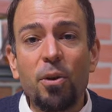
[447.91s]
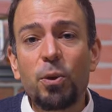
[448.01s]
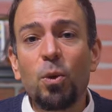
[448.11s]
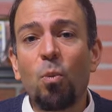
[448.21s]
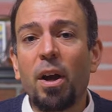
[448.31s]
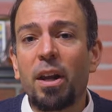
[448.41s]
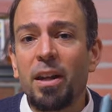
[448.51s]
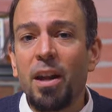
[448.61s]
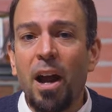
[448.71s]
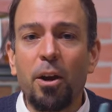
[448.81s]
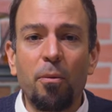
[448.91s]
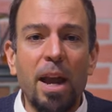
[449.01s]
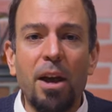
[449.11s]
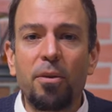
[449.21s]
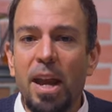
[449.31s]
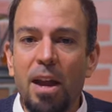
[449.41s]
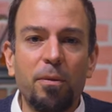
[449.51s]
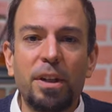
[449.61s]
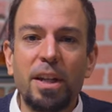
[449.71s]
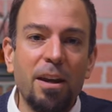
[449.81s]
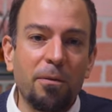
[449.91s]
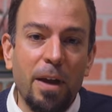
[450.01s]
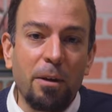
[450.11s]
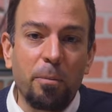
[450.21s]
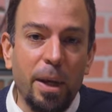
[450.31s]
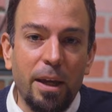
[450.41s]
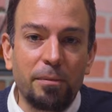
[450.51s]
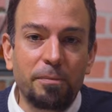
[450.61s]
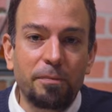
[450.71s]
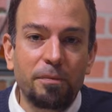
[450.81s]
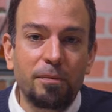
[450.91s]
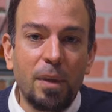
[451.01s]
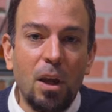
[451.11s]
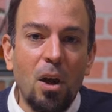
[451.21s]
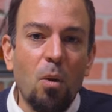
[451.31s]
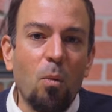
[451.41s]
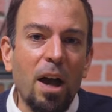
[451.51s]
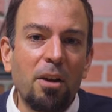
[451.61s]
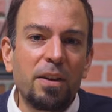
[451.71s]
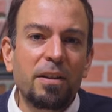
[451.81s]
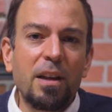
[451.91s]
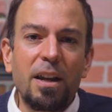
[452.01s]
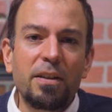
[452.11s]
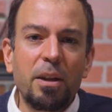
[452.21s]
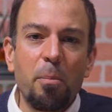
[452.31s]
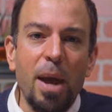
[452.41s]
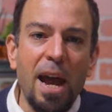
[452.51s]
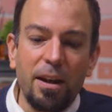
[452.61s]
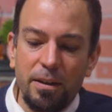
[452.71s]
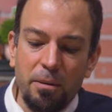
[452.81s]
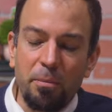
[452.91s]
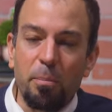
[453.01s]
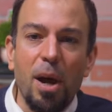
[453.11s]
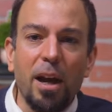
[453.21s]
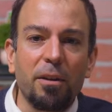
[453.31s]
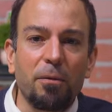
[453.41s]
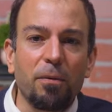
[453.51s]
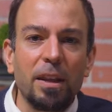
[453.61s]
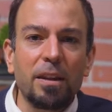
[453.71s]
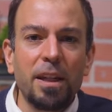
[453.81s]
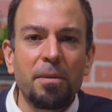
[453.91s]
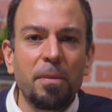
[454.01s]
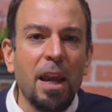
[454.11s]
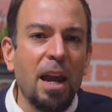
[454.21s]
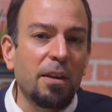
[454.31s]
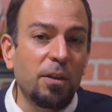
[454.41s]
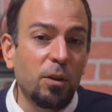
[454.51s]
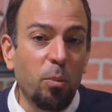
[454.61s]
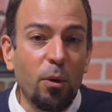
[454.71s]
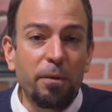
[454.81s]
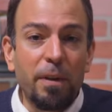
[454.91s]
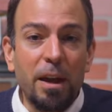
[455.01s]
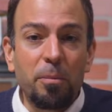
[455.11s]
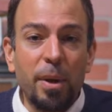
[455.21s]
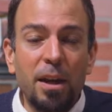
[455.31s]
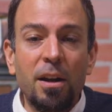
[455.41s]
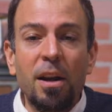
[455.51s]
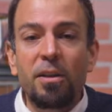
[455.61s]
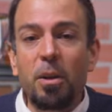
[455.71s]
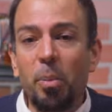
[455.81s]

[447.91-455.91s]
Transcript: those who want a knock-around, everyday fountain pen. While it's not as compact and pocket-friendly as the Sport fountain pen, the